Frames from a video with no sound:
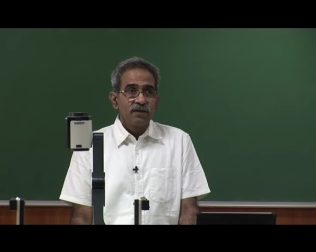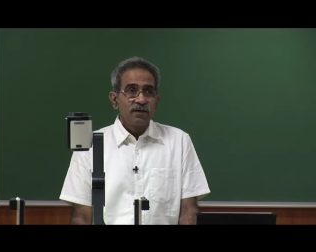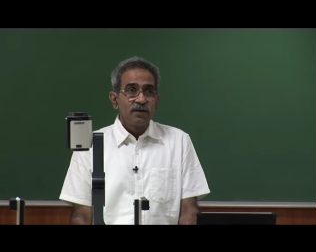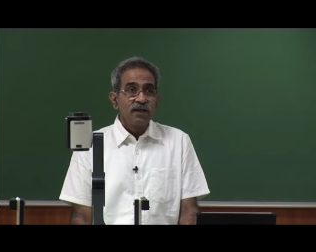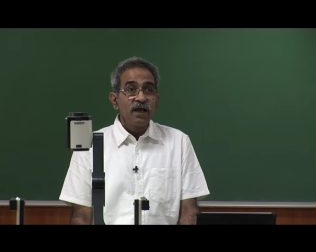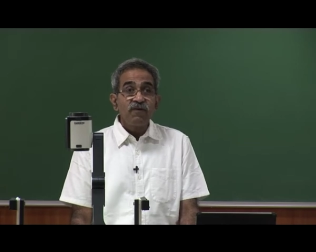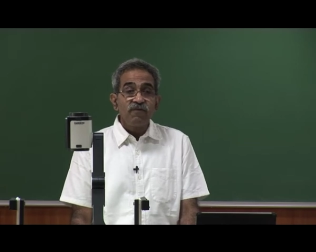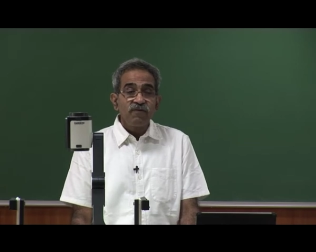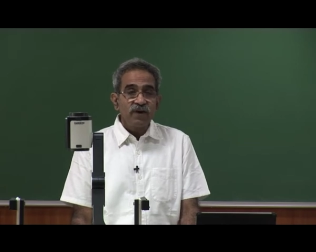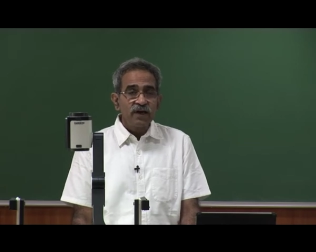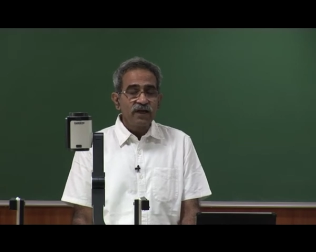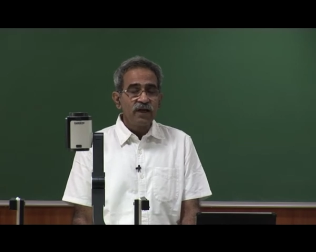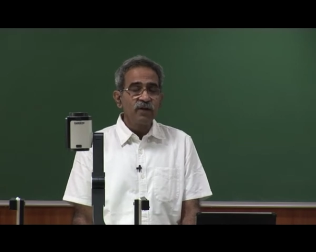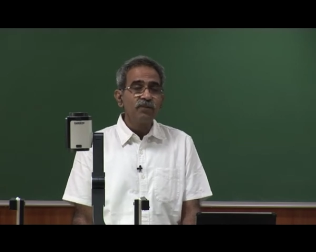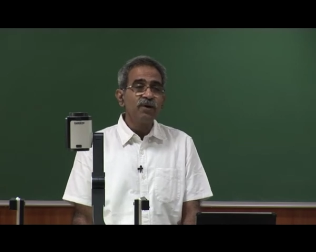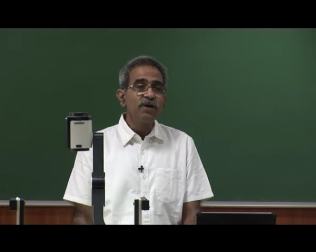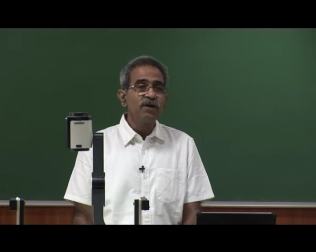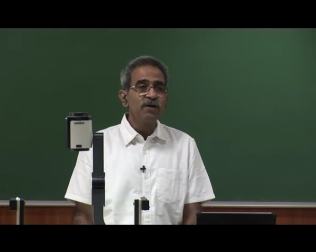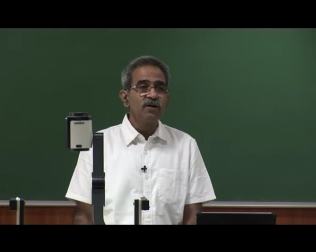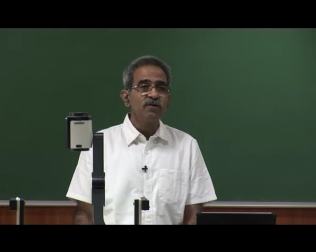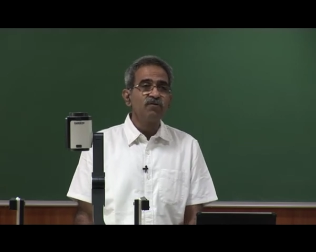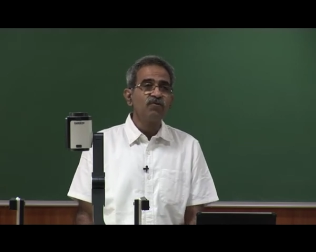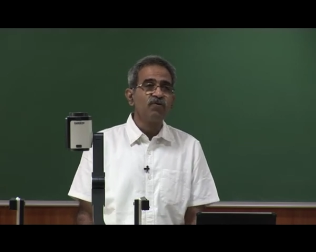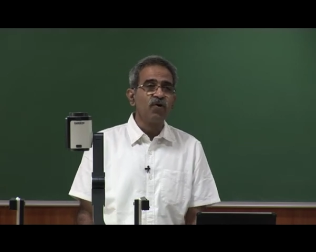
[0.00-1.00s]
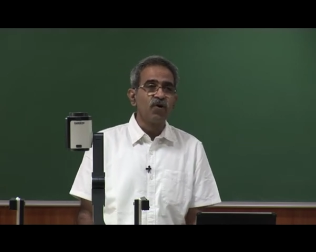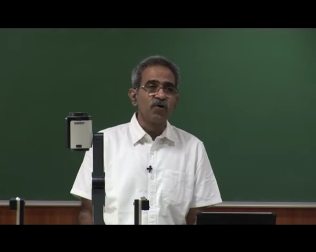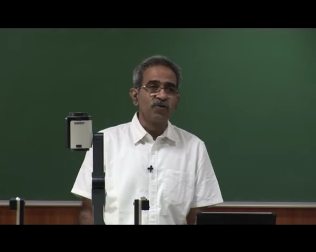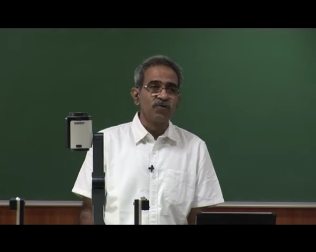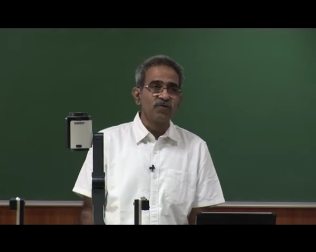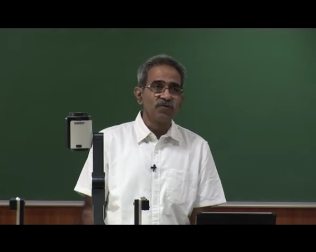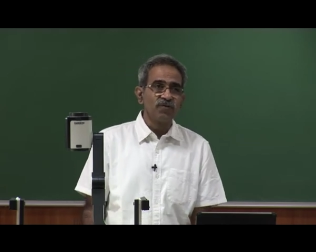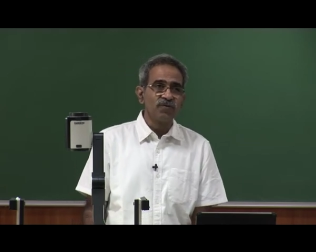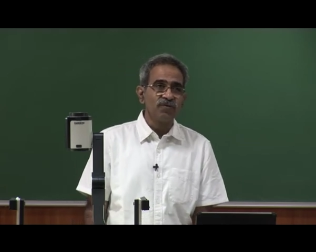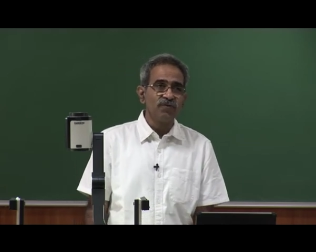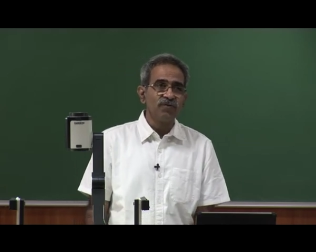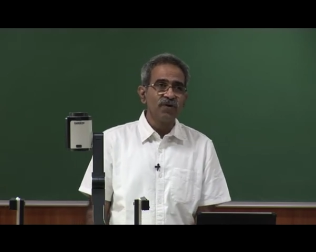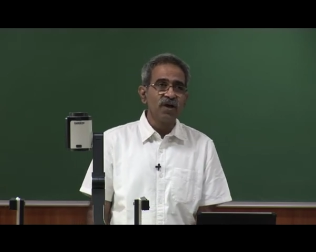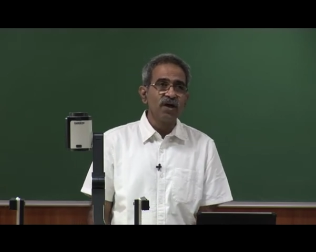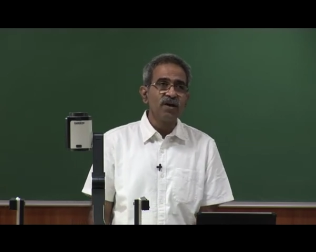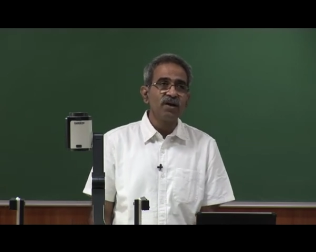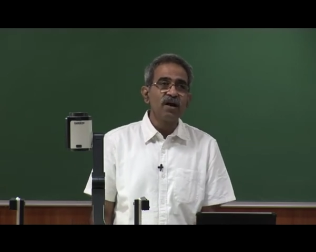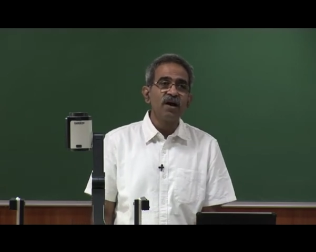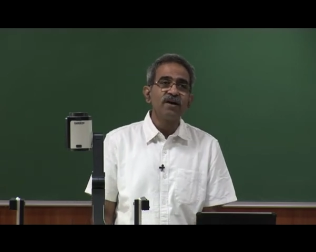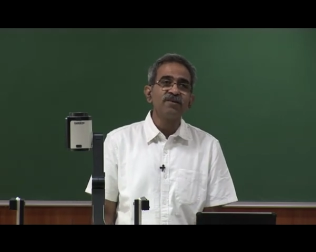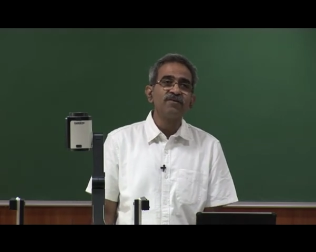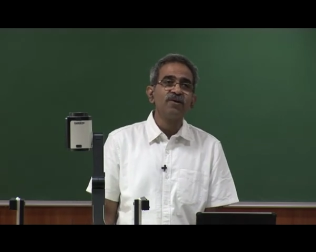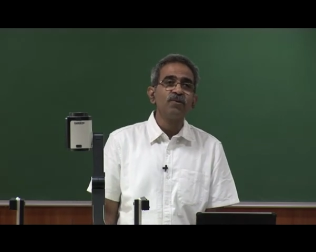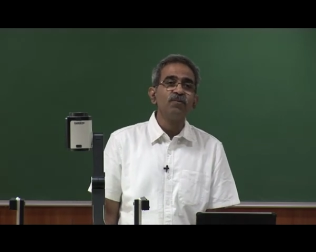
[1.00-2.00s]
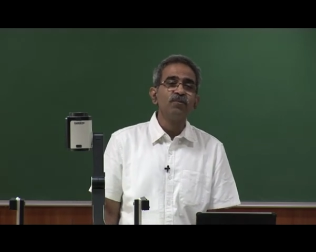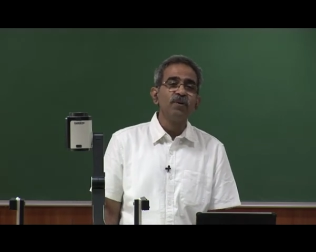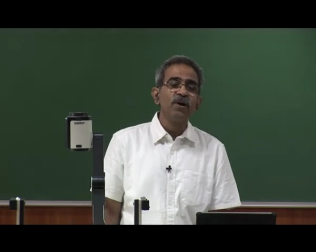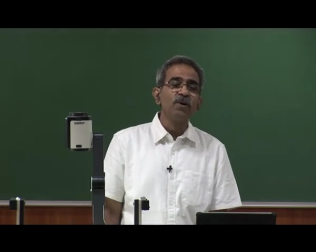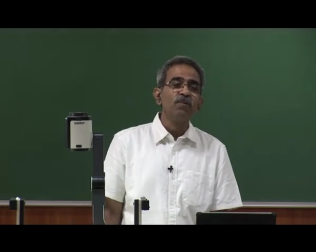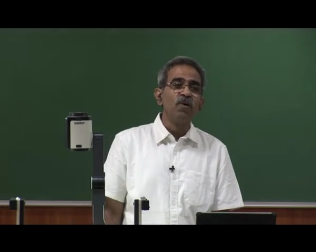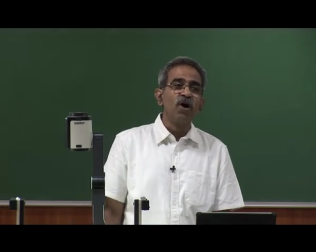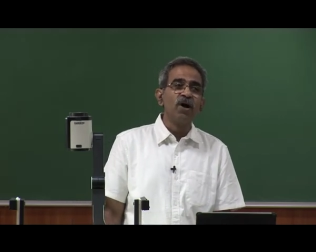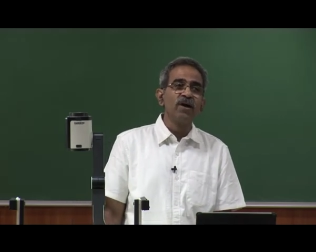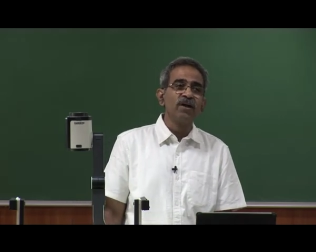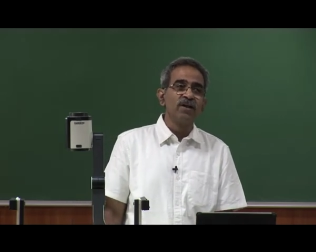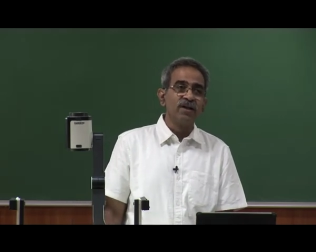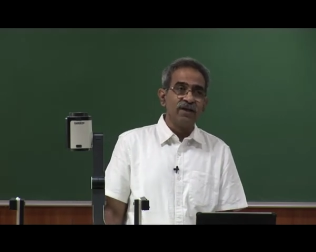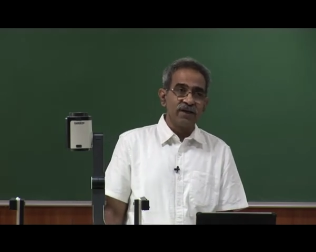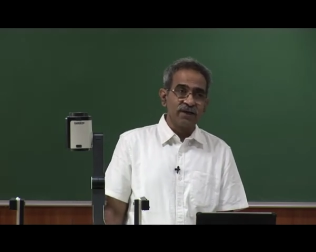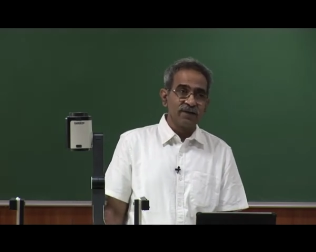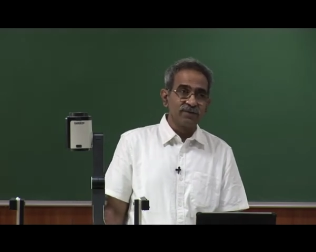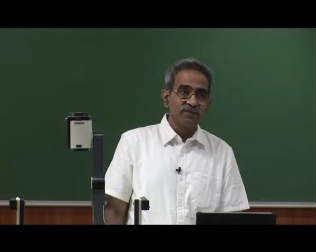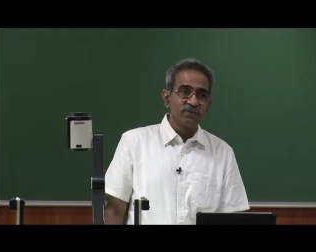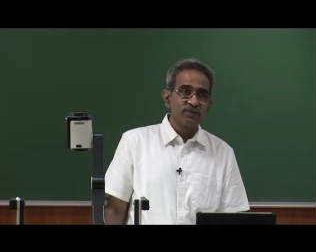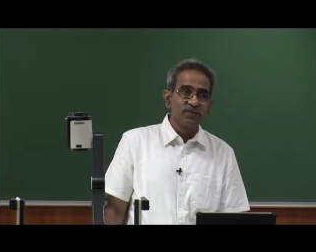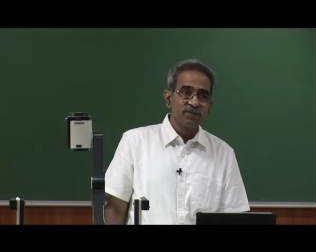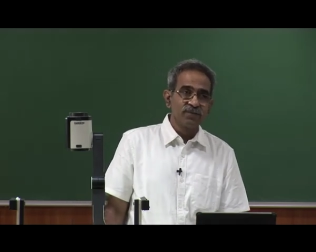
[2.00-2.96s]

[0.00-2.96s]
a fundamental force. We are not simply modeling.